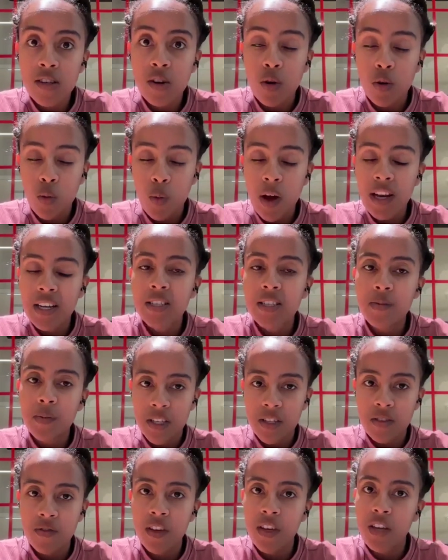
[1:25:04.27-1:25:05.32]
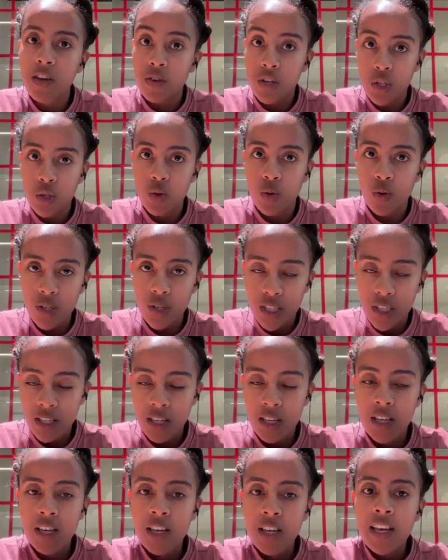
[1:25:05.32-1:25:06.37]
on one specific resource.
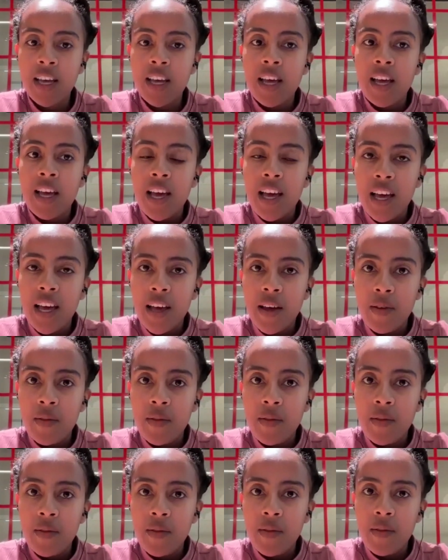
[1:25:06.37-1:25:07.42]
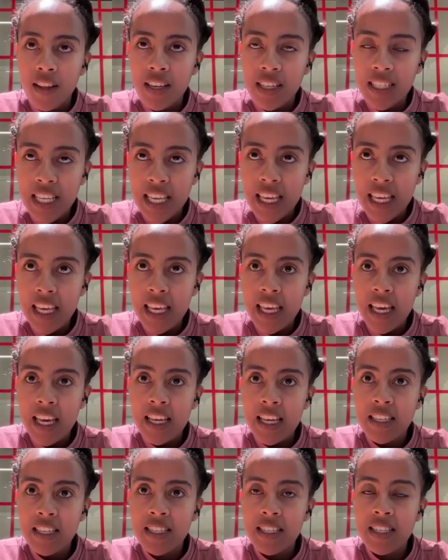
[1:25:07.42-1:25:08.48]
Another thing
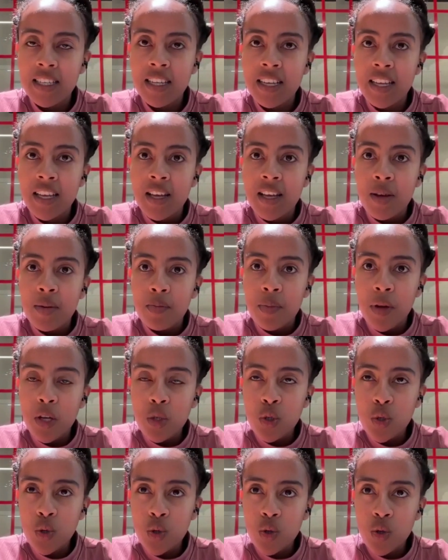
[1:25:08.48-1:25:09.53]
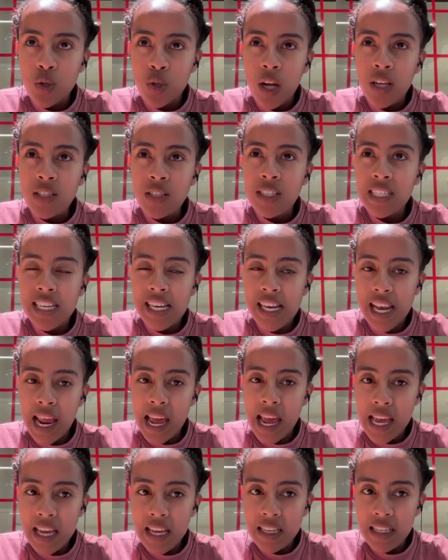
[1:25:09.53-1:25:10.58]
is make sure not to
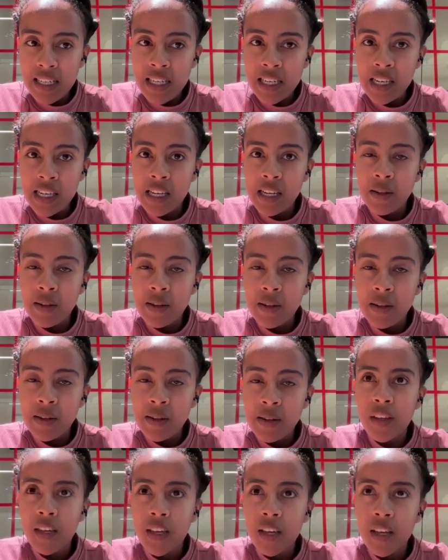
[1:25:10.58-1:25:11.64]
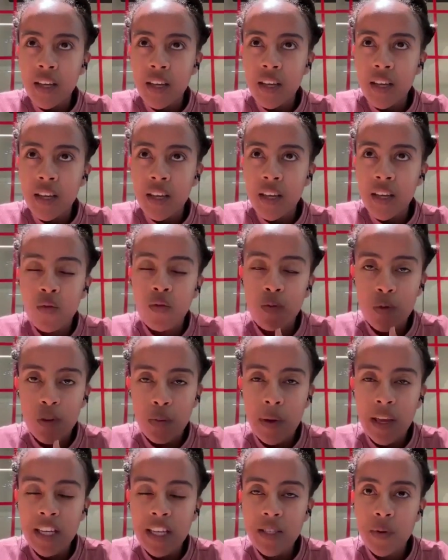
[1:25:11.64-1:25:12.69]
delay it. So with
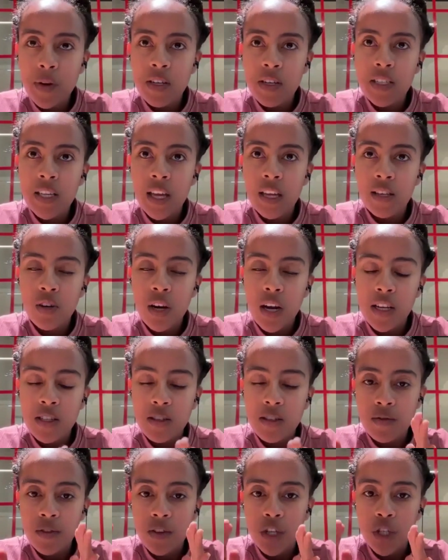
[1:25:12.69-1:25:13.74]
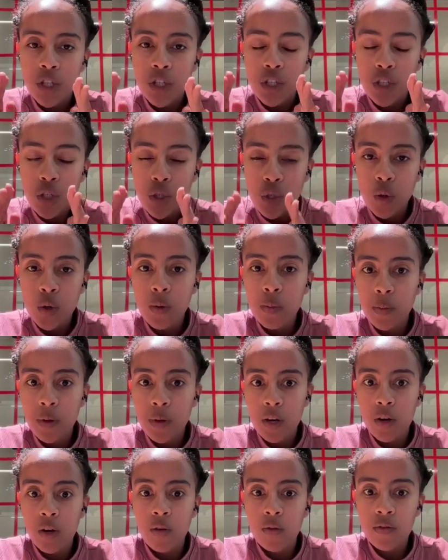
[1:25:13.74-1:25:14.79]
my experience, I tried to finish in short
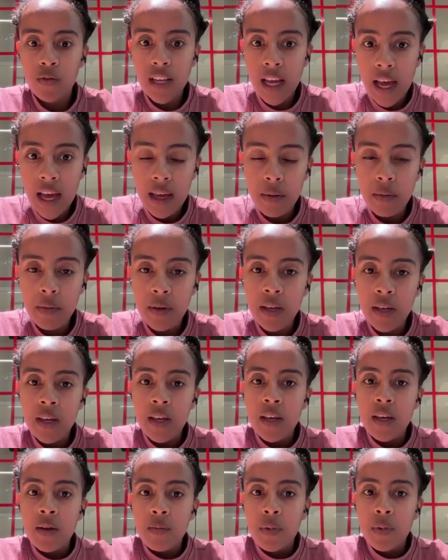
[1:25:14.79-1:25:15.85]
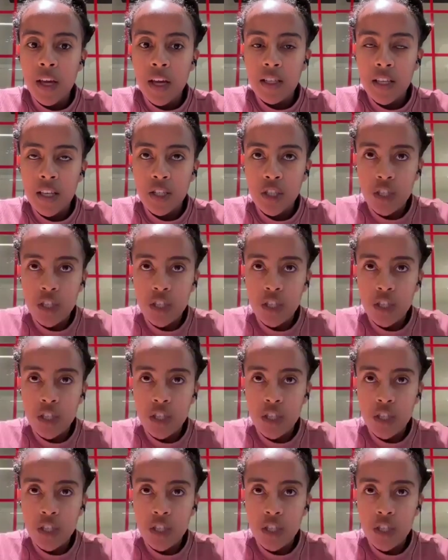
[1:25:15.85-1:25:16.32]
period of time because I